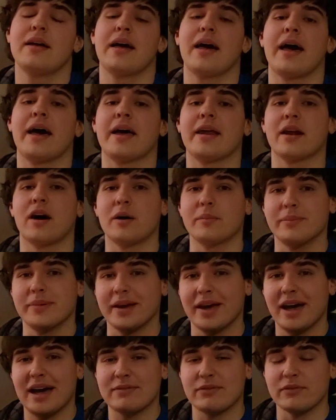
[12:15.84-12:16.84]
and on
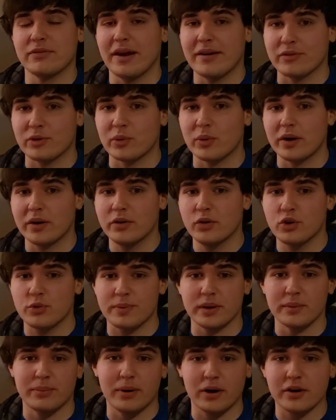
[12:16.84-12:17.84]
behalf of everyone who's
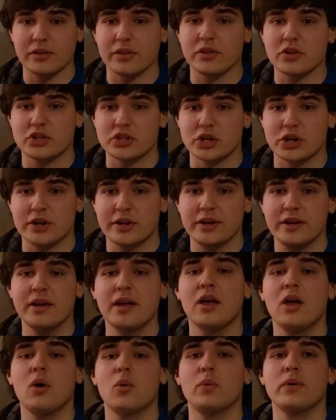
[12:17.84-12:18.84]
been a part of this journey,
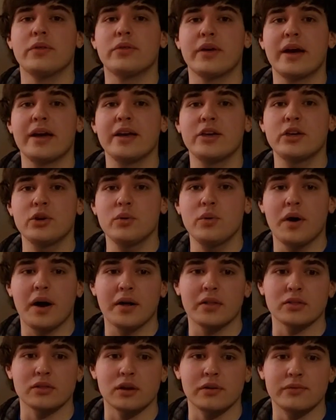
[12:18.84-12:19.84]
we thank you
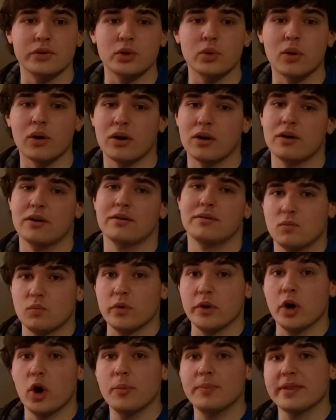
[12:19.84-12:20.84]
and love you all.
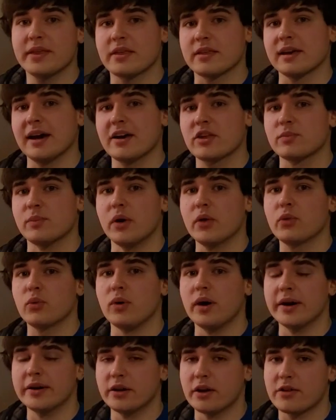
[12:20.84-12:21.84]
We hope this last month
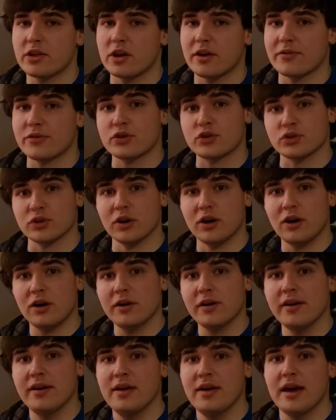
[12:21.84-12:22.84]
will end us off
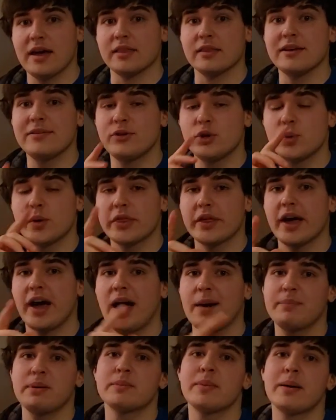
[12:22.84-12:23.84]
strong, and leave you with a
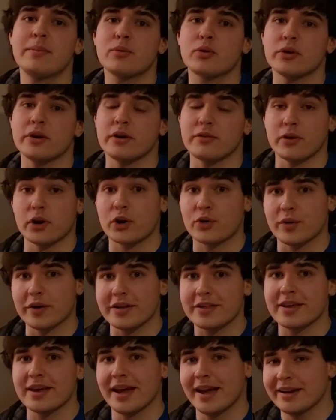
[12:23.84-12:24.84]
happy memory of our
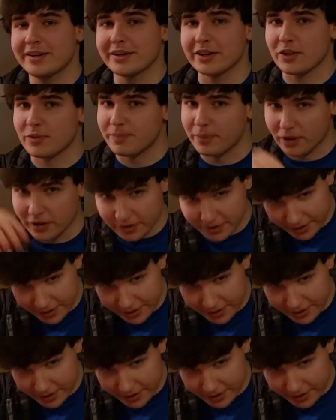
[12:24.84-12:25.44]
crazy antics burned